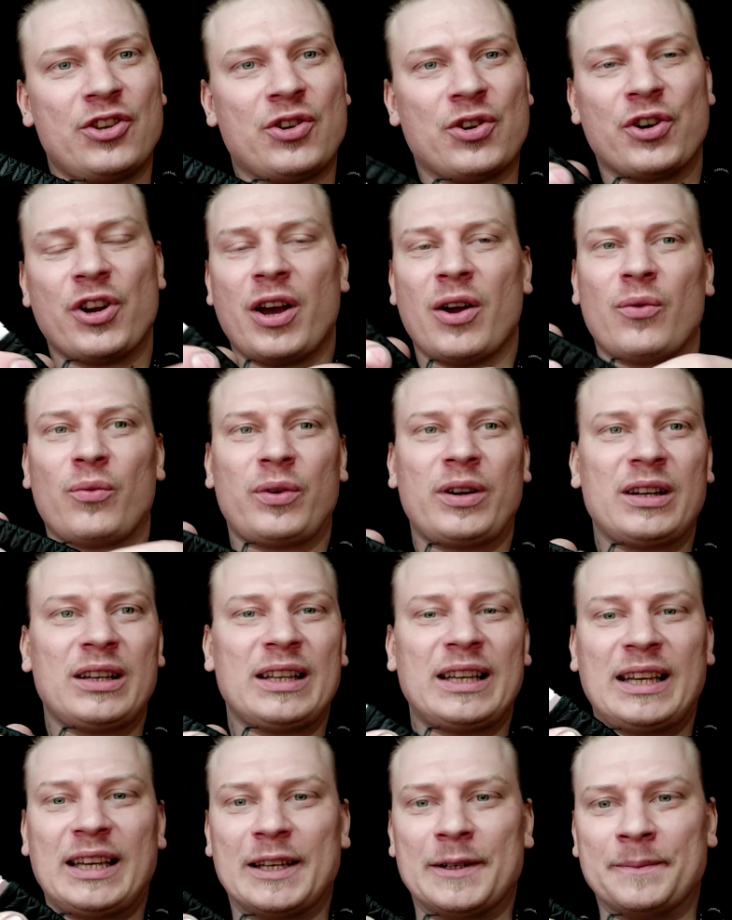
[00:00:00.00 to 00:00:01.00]

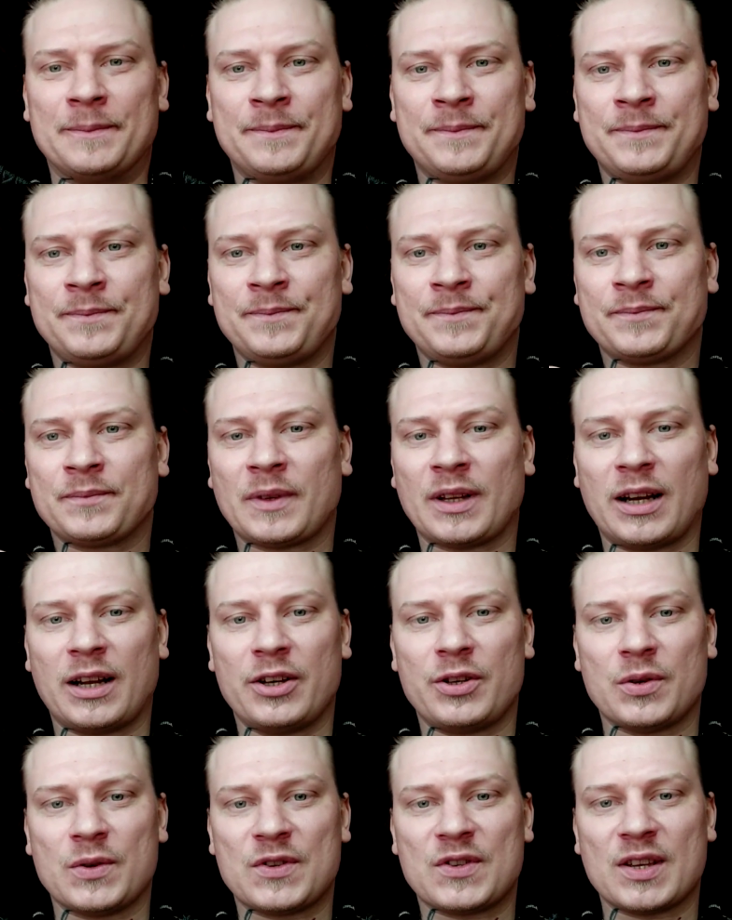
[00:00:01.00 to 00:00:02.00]

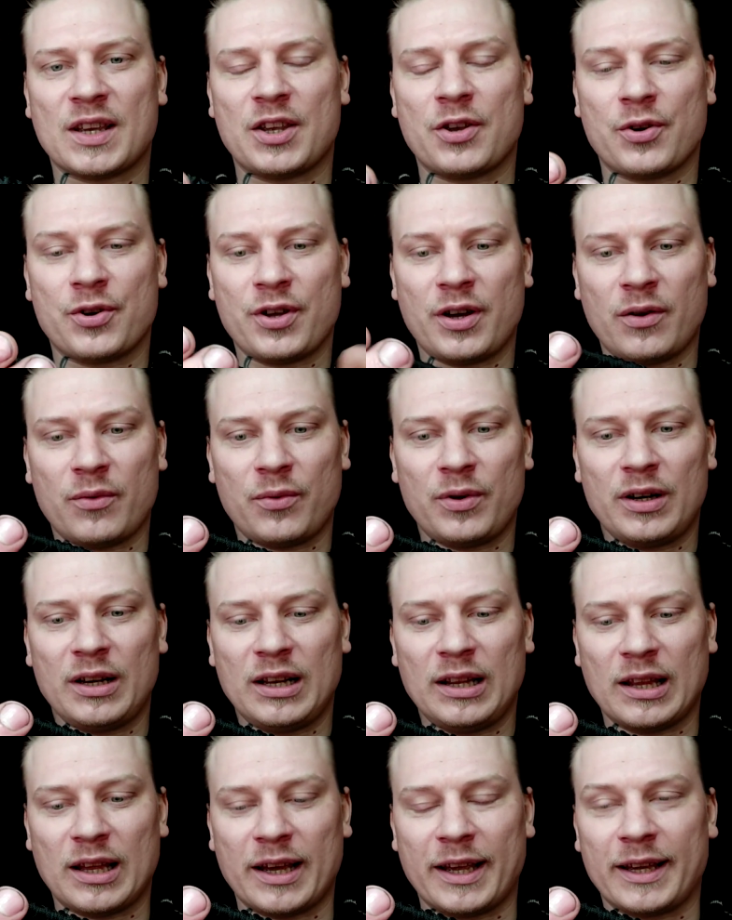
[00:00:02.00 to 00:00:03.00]
how do you say, you're not
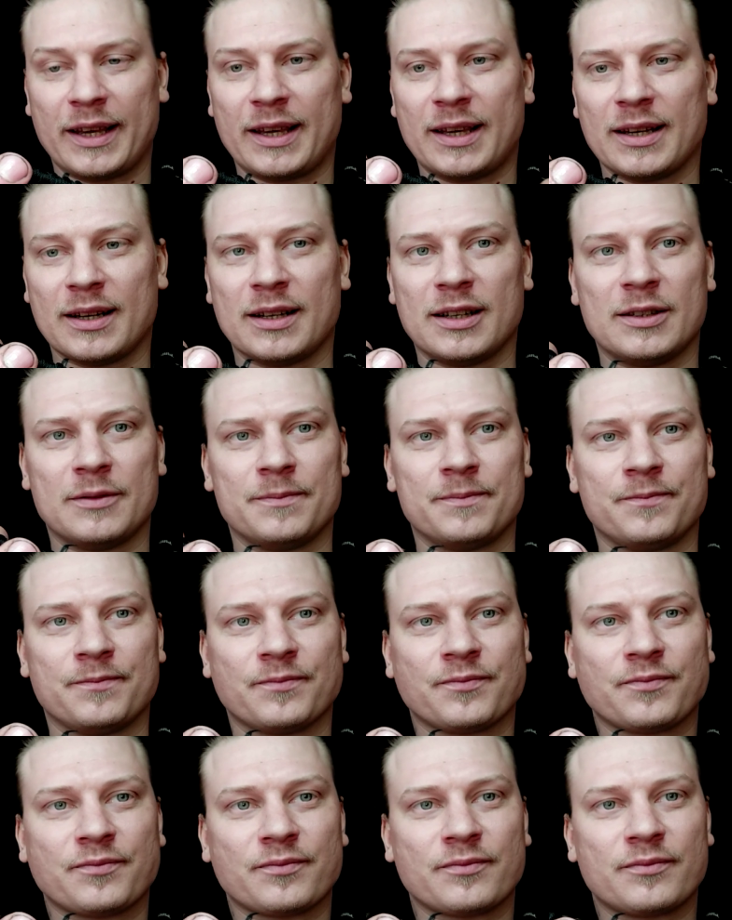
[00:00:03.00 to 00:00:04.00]
really like,
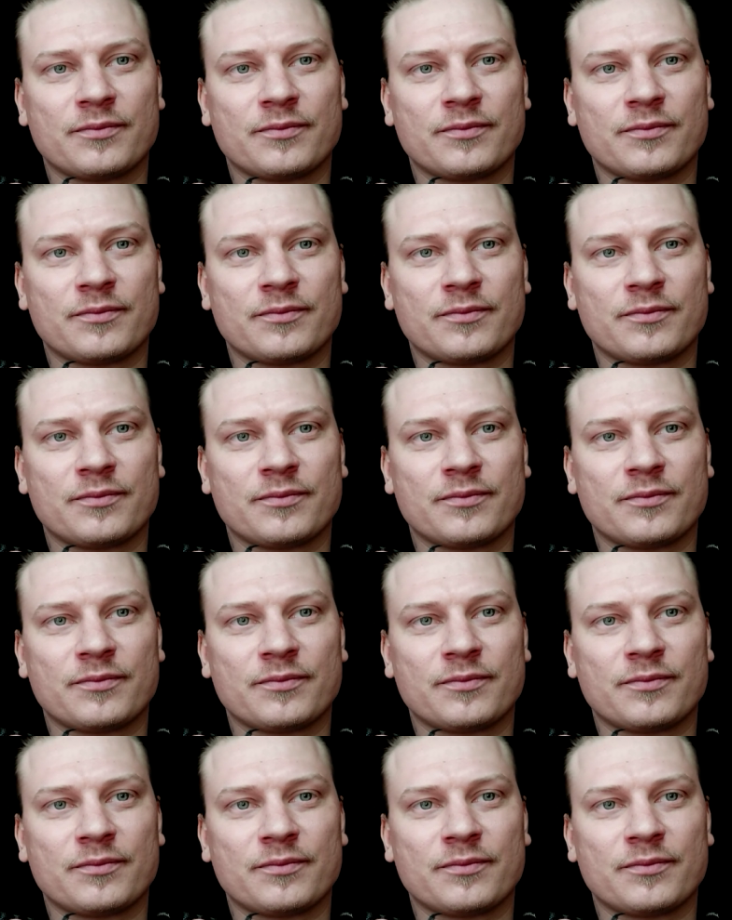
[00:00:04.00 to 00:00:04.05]
you're